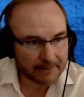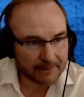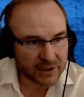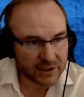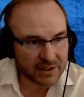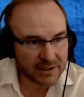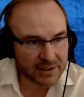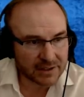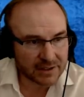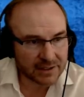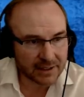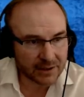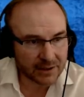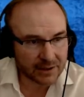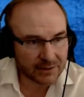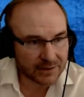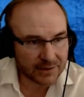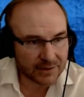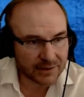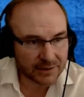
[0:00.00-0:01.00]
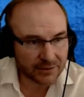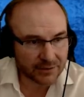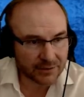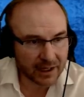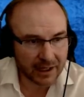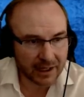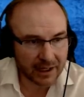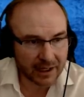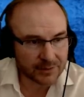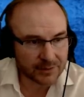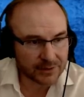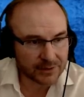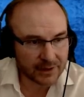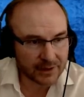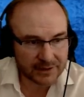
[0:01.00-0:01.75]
Jesus denounces the scribes.